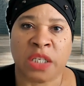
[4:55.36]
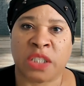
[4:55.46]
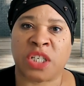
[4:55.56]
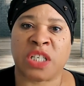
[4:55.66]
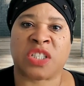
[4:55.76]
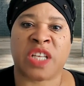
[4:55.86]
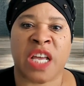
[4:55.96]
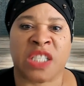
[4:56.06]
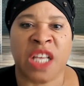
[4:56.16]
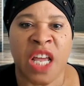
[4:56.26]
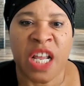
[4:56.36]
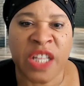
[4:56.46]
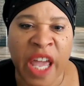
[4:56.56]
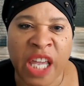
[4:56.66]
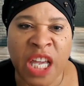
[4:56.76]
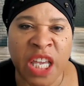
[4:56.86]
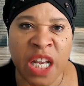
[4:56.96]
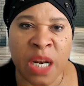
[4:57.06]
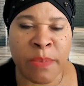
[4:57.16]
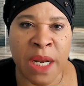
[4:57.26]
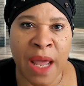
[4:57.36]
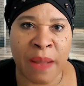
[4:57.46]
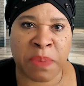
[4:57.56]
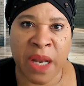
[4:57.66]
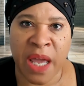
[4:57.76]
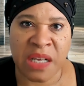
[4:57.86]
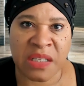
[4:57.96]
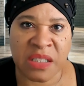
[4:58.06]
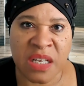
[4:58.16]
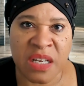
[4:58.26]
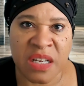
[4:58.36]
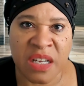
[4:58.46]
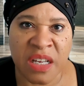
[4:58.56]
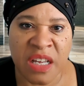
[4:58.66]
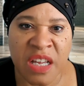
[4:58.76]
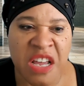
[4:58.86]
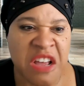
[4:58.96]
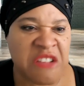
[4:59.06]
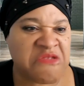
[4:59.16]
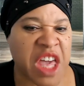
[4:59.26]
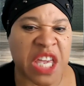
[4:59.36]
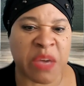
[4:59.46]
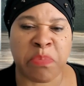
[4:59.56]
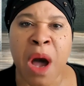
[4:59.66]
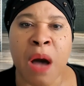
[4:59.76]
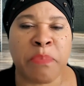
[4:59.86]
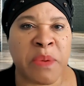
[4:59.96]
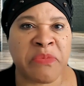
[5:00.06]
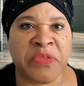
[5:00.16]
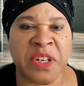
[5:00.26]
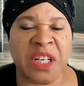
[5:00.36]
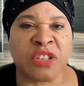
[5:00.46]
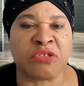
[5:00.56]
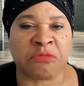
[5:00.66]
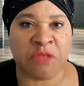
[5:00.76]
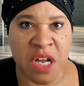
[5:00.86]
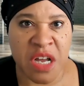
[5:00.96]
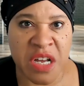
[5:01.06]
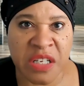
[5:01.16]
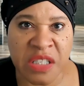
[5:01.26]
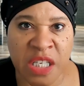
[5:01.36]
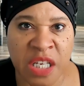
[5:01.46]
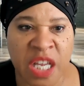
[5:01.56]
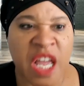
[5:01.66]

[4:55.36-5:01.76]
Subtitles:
She says, "They could get him in that place. They could pump him full of drugs.